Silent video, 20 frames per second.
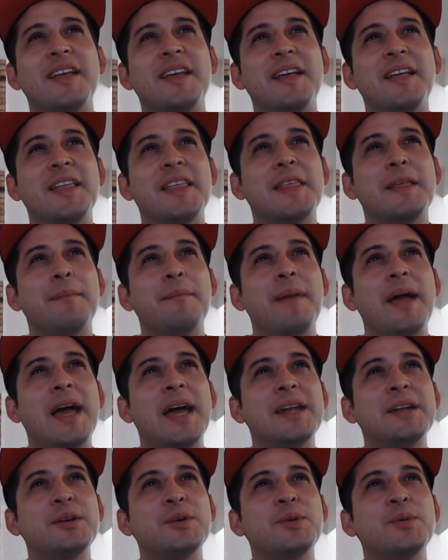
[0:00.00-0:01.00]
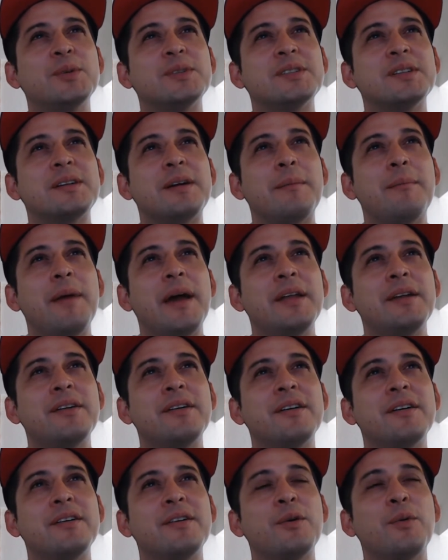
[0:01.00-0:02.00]
The man who was a commander
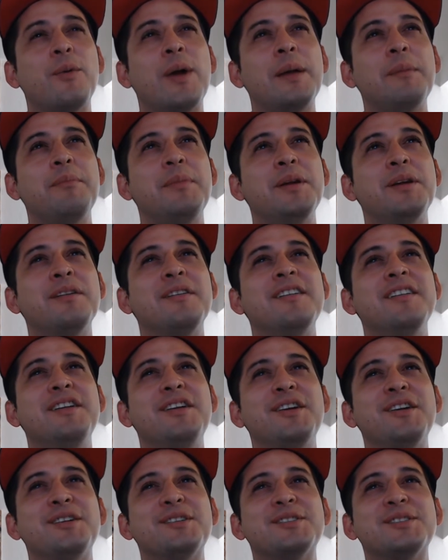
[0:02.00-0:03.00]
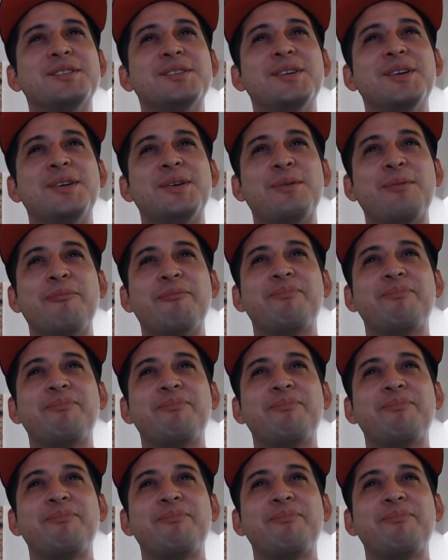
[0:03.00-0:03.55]
under Whitebeard years ago.